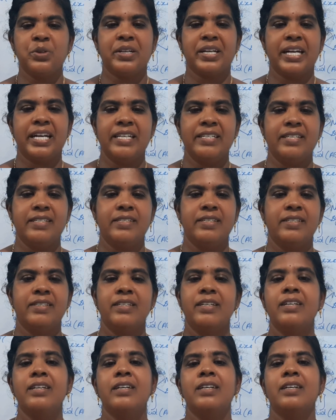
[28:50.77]
write it in
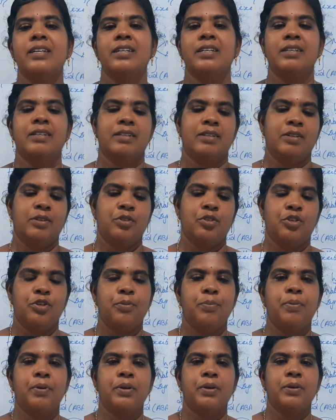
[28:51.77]
the
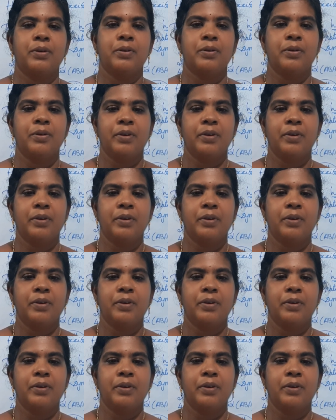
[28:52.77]
notebook.